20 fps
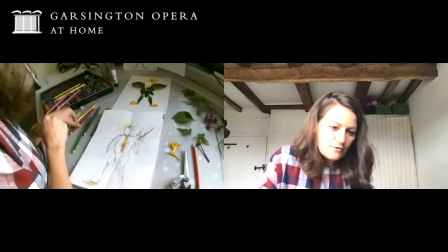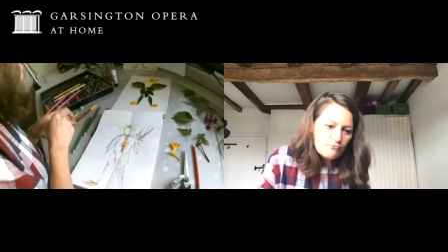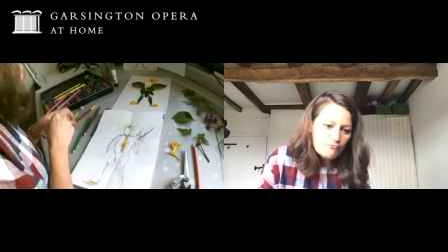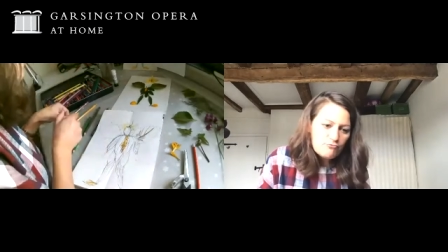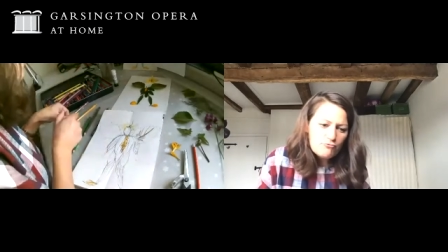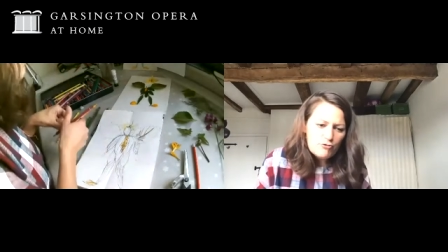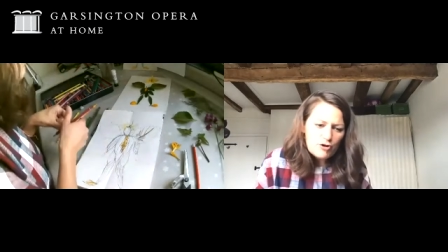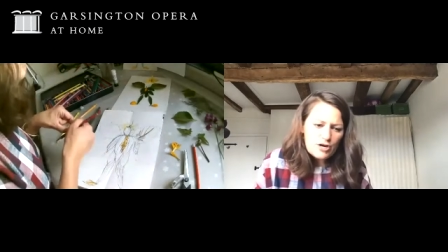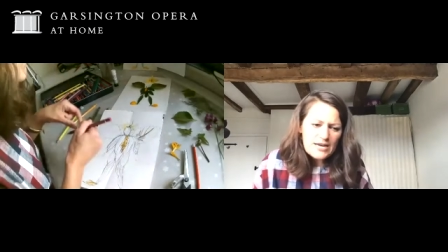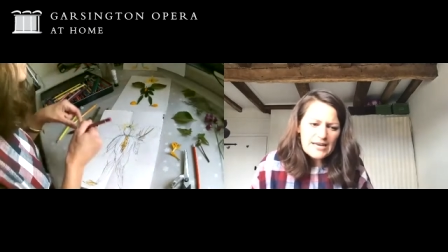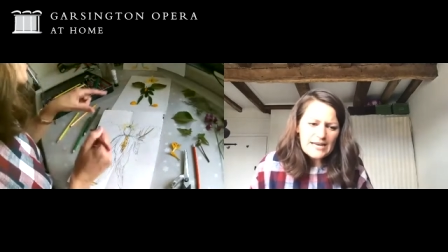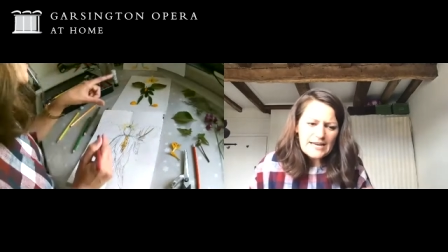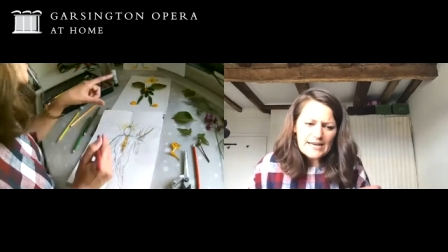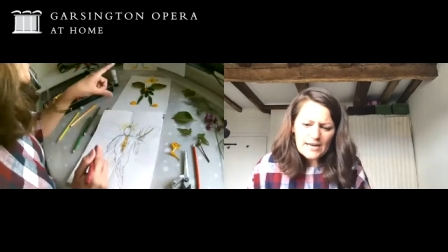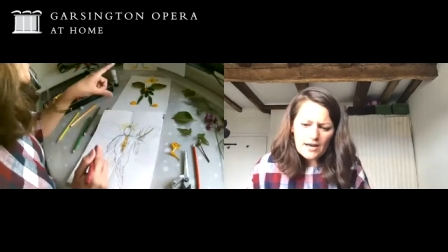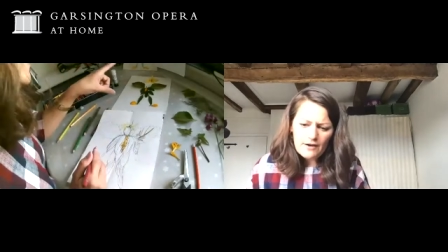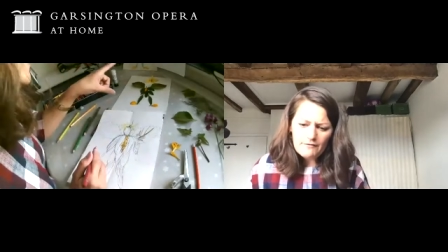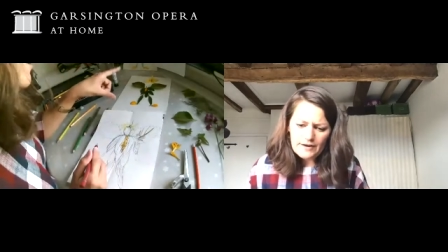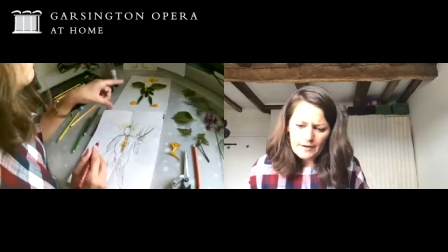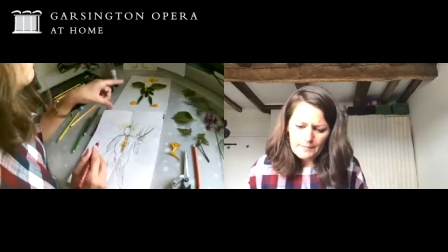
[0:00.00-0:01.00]
really
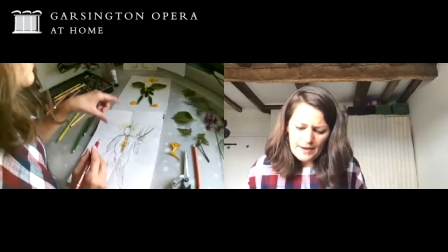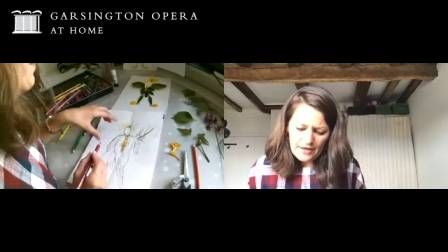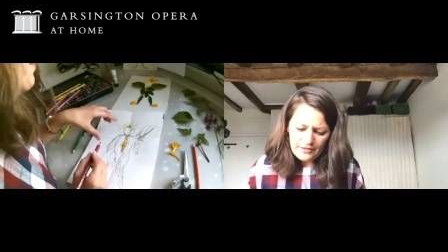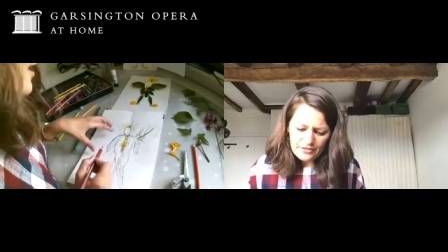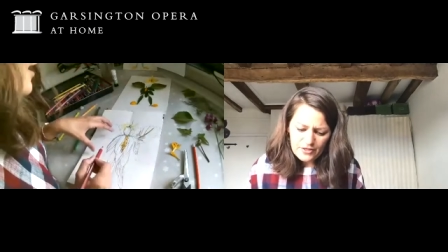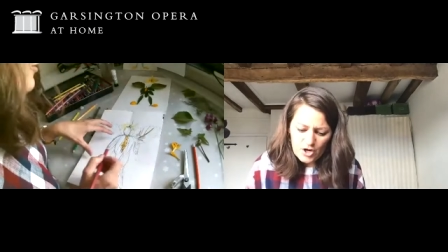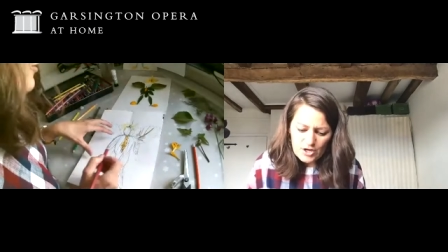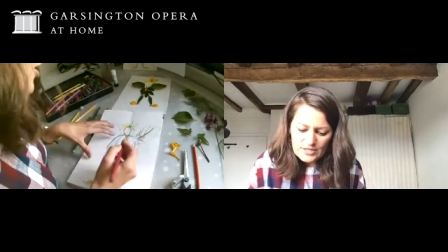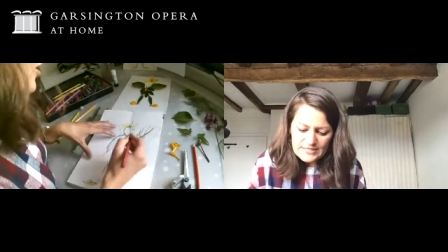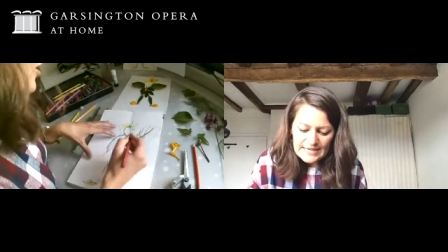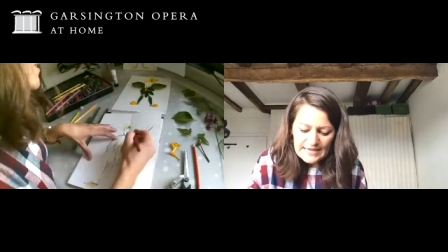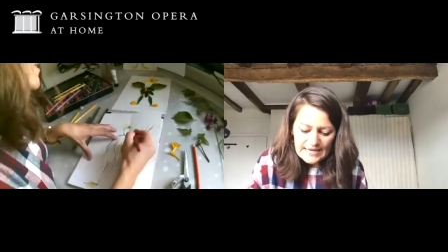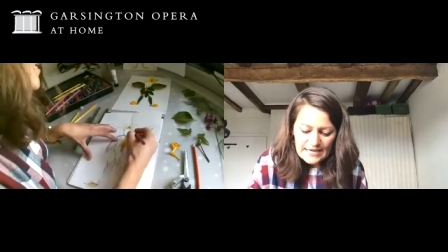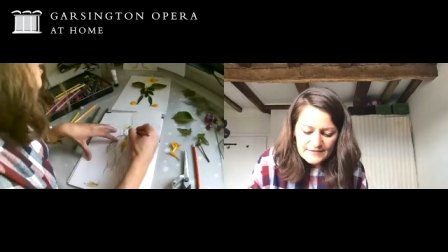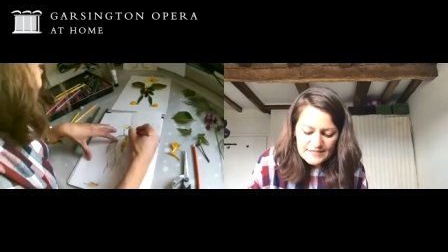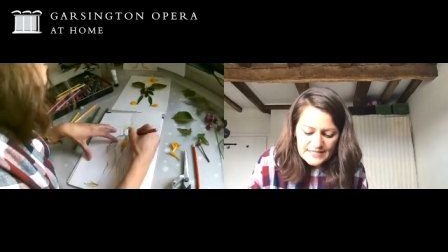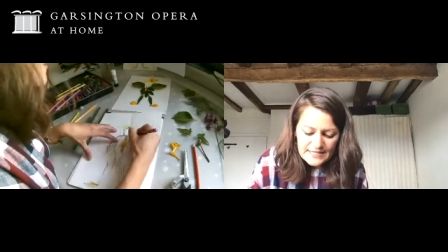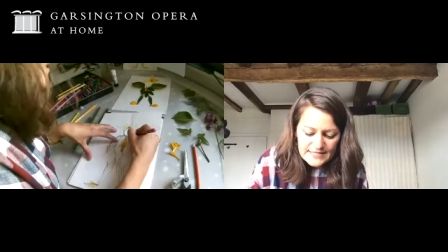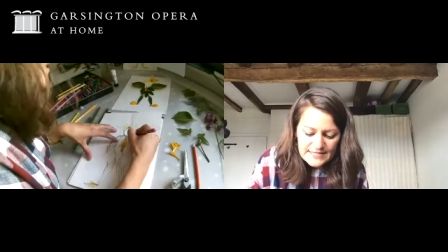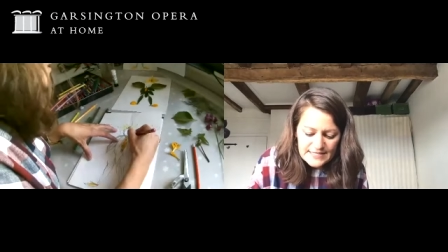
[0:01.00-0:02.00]
lovely about those
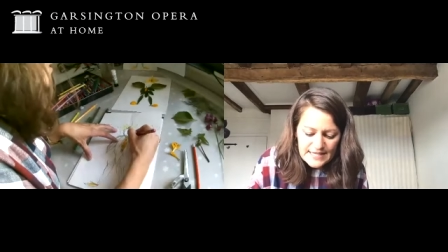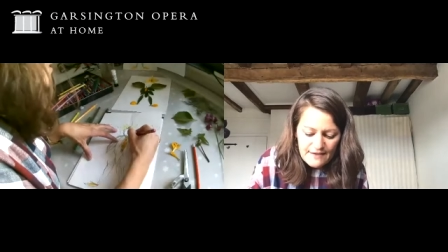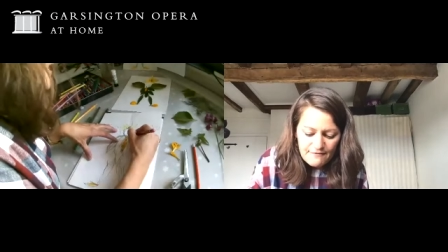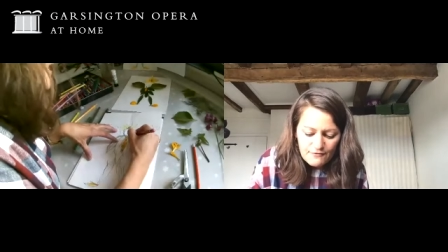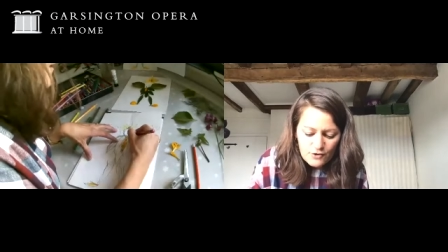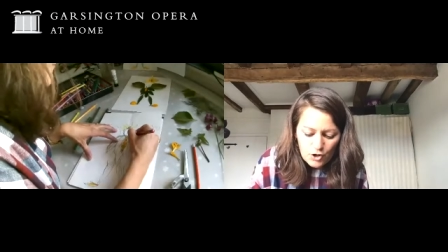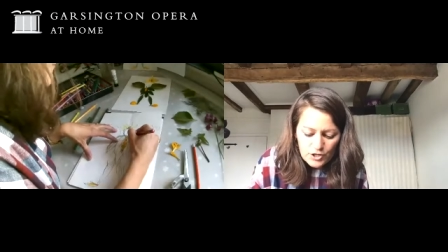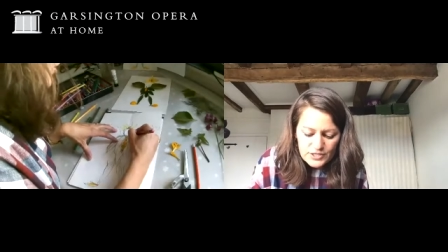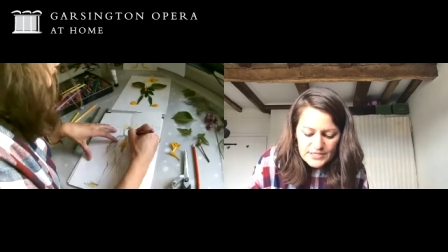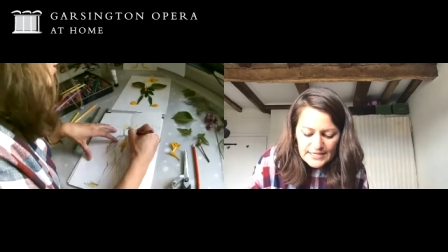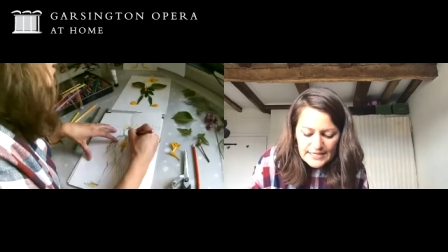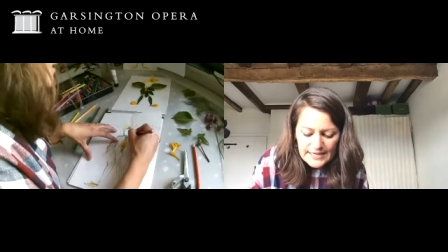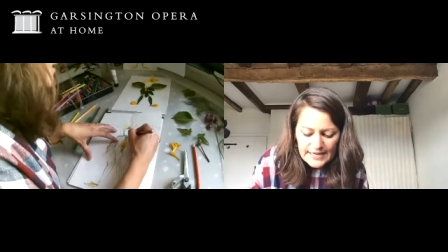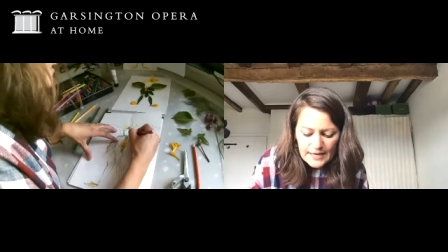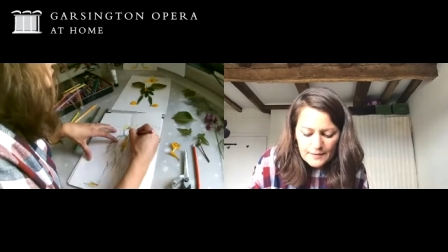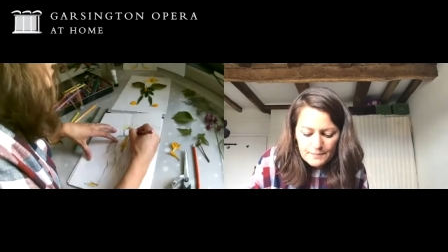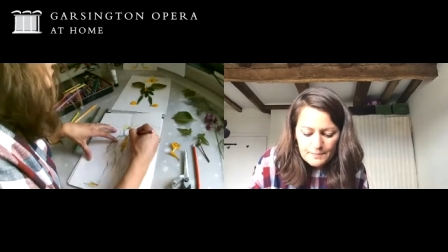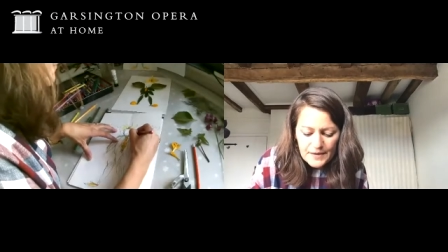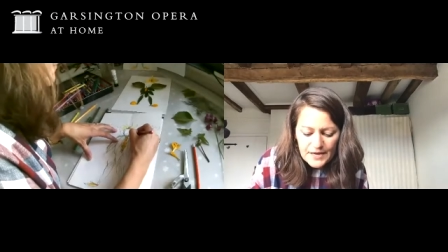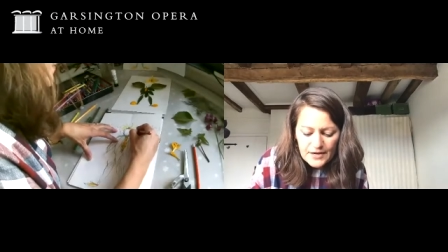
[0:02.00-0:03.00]
leaves is they've got a
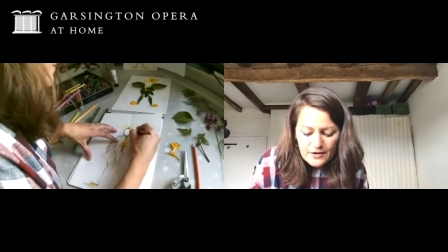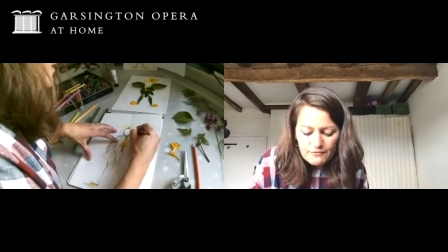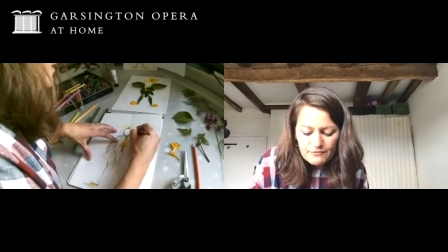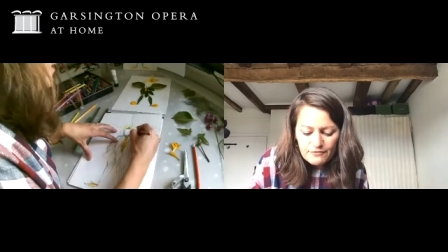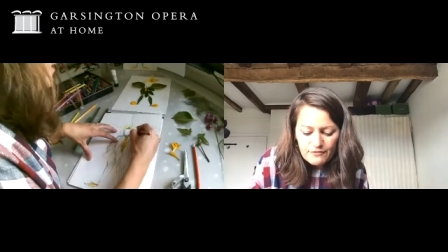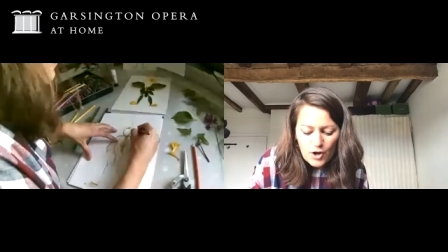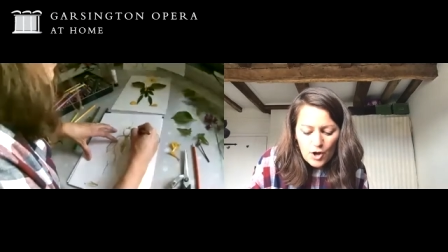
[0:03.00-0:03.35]
little bit of